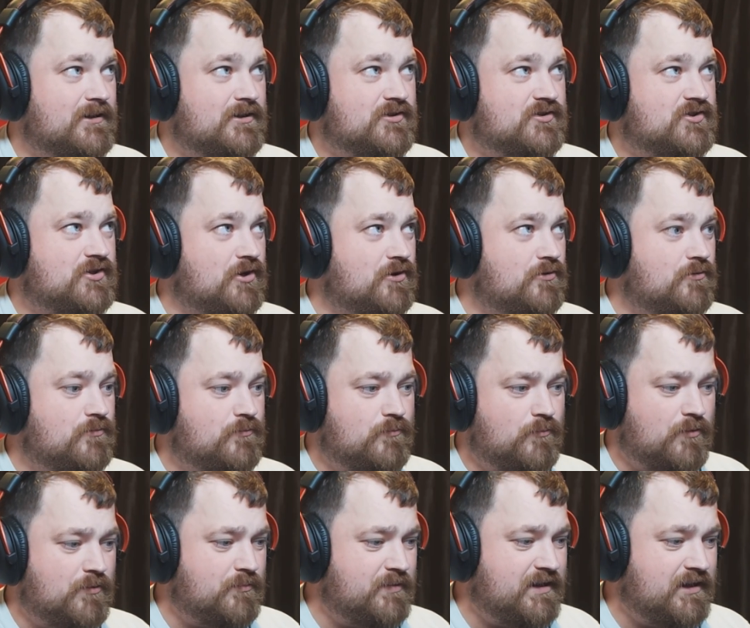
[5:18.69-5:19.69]
So,
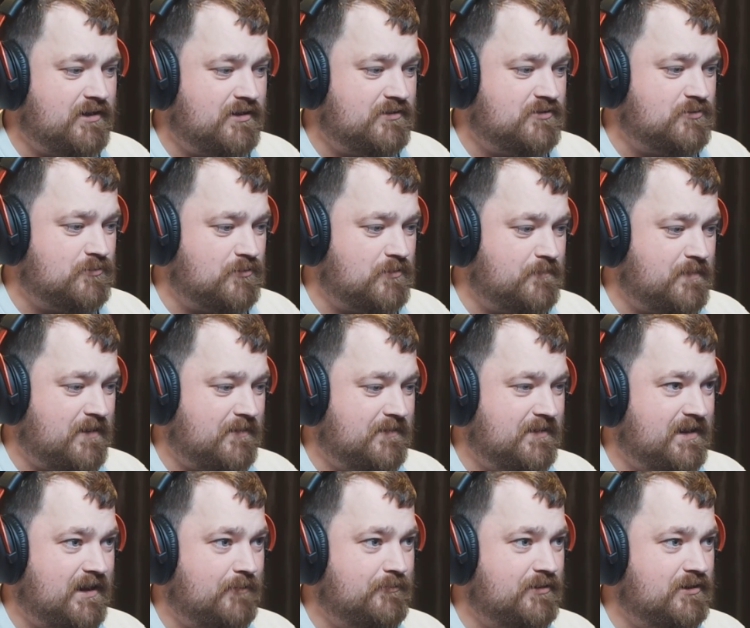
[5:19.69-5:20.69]
what are we going to talk about now?